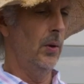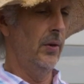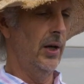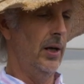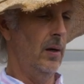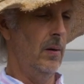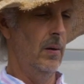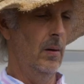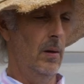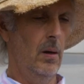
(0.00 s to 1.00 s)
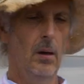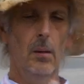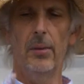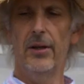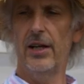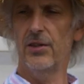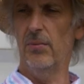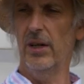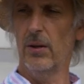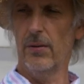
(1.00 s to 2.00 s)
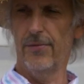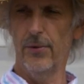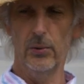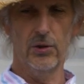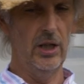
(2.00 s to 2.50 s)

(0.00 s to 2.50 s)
mid-purple, to Melissa Light, which is a sort of